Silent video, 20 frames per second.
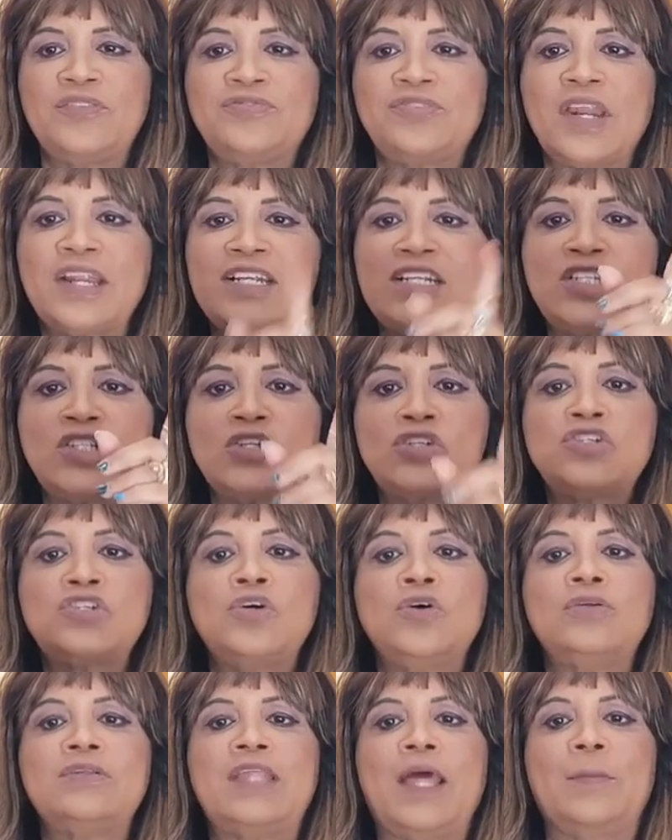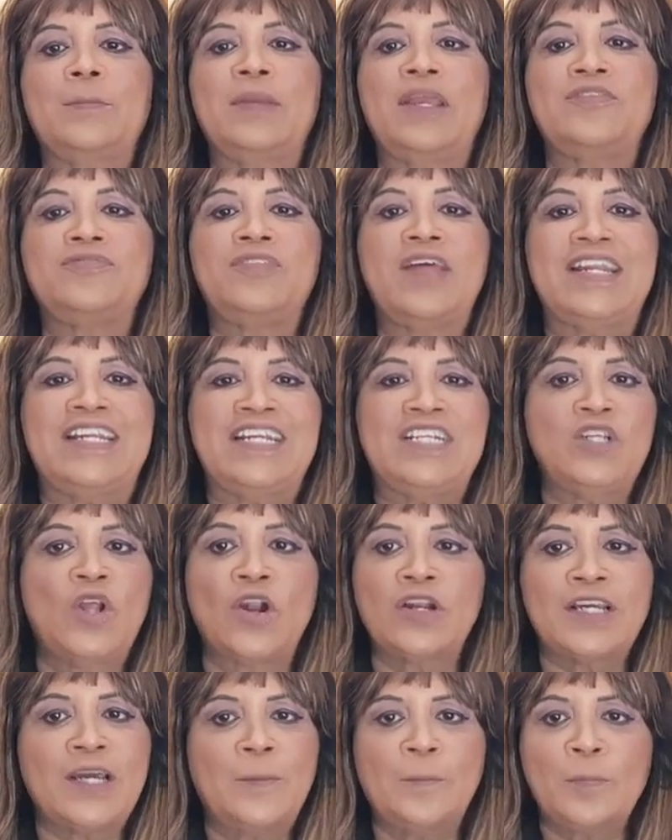threatened to shoot them if they did
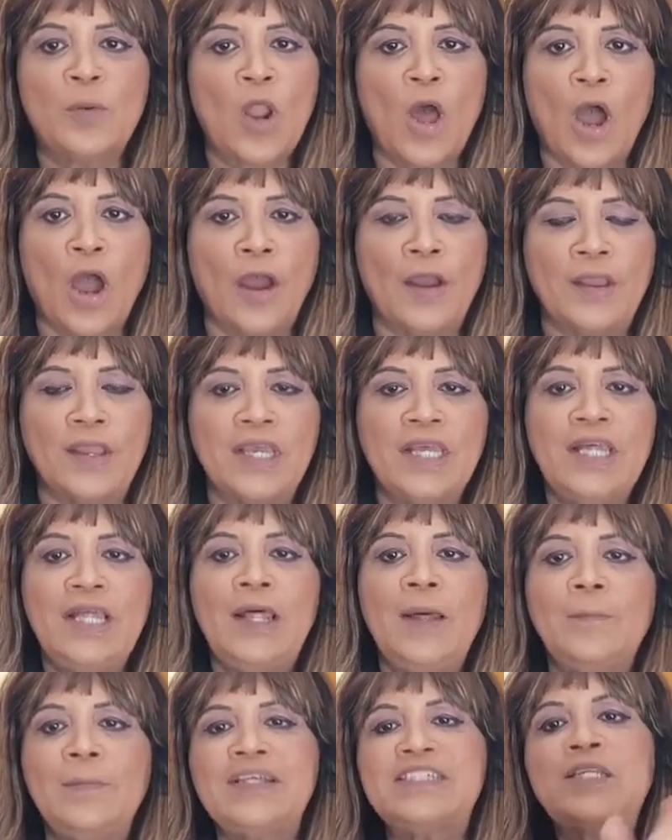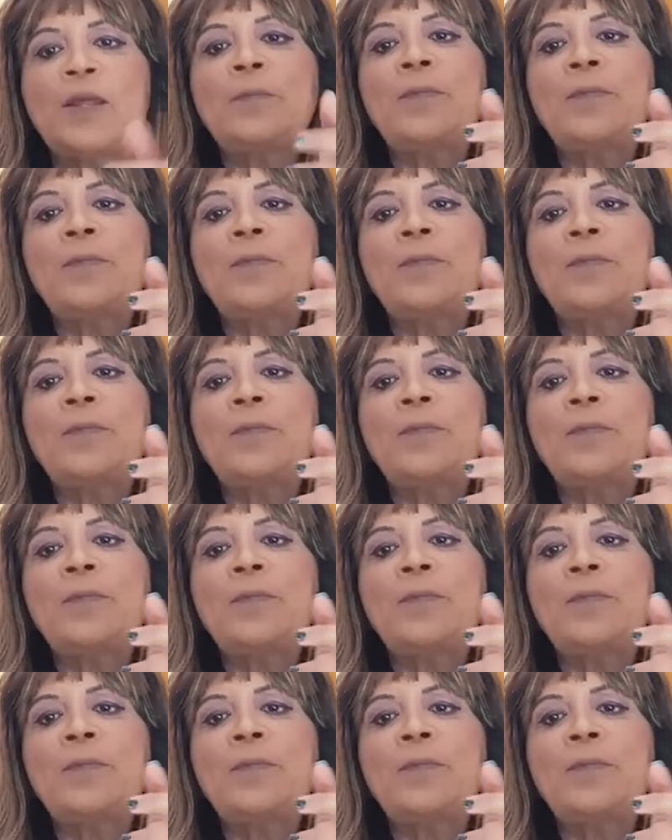not comply. Mr.